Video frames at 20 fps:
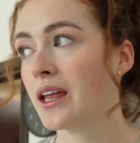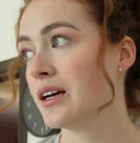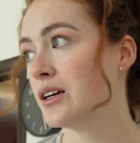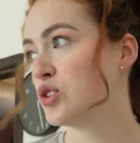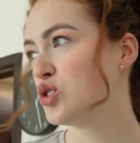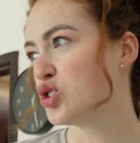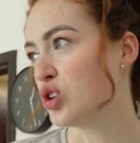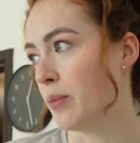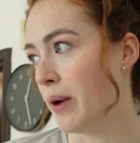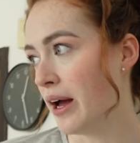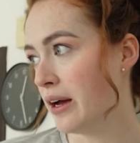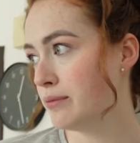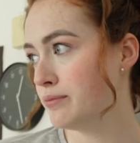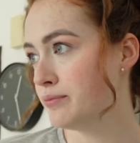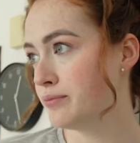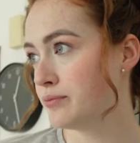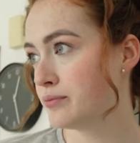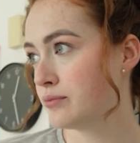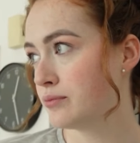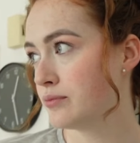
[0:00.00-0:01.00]
summer.
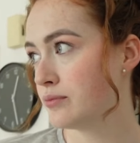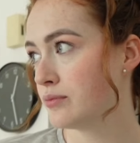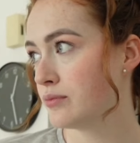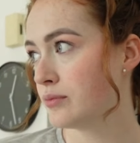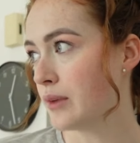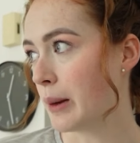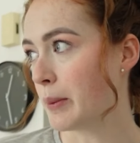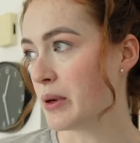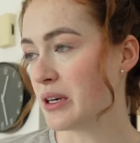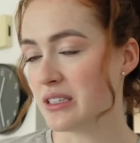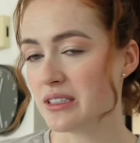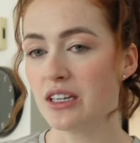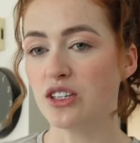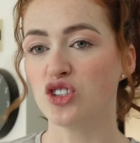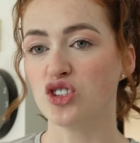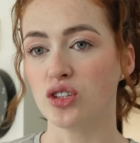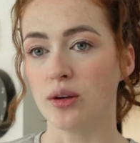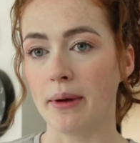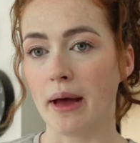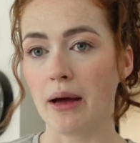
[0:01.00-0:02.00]
I'm going to say
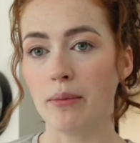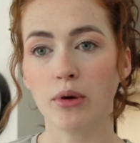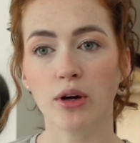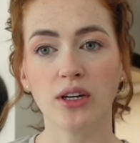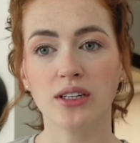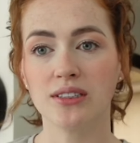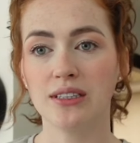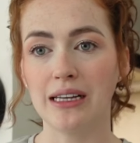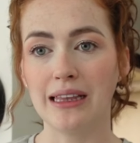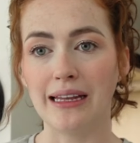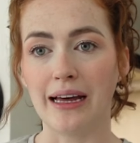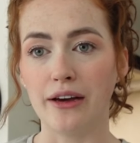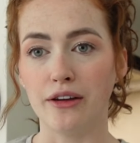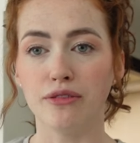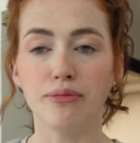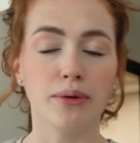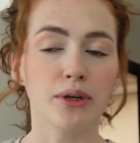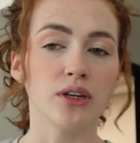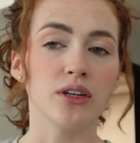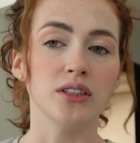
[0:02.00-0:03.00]
summer. I'm not going to say
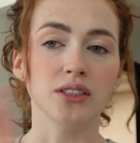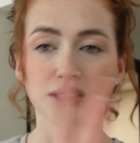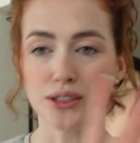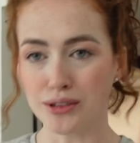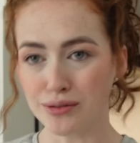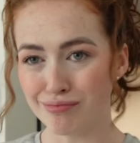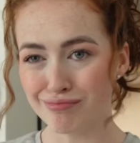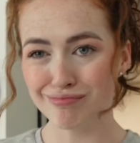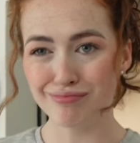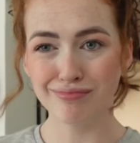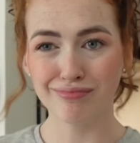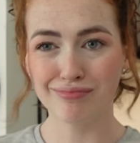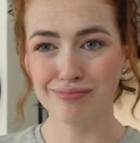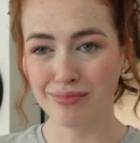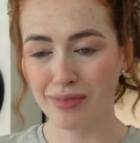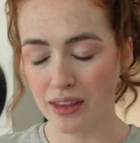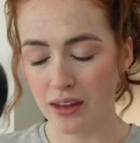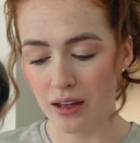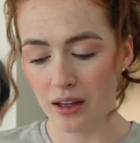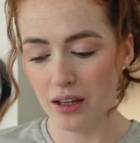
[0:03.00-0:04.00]
life because
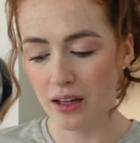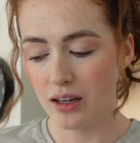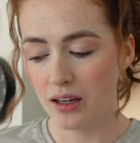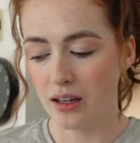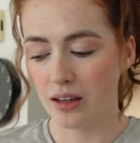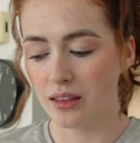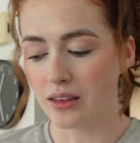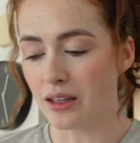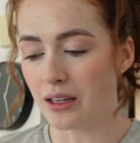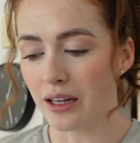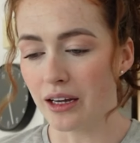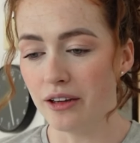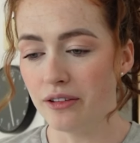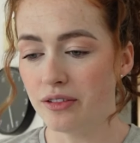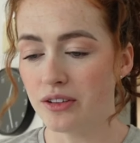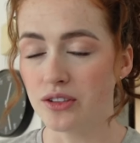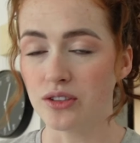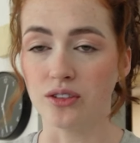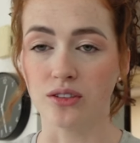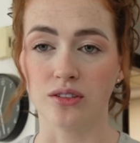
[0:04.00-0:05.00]
the life
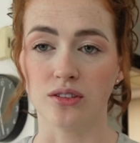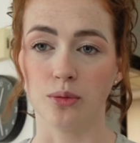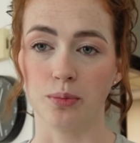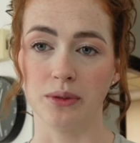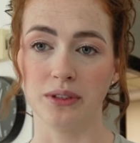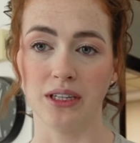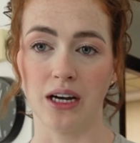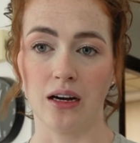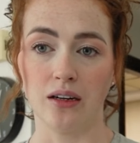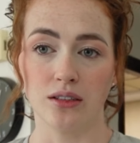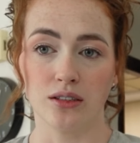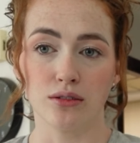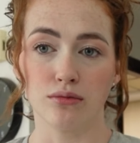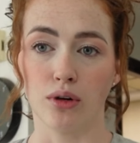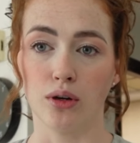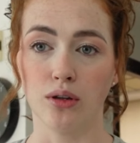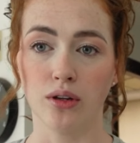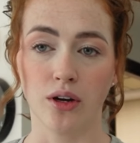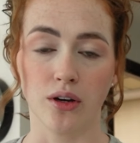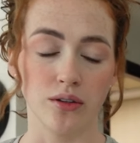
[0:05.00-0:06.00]
is just up and down. It's a
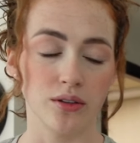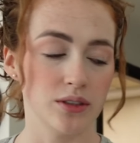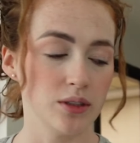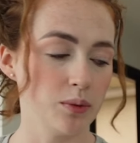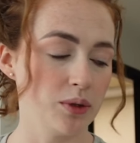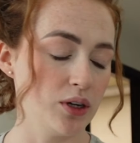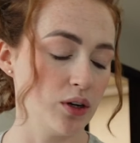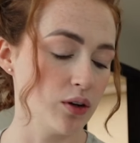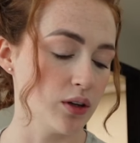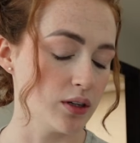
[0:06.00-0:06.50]
roller coaster. We know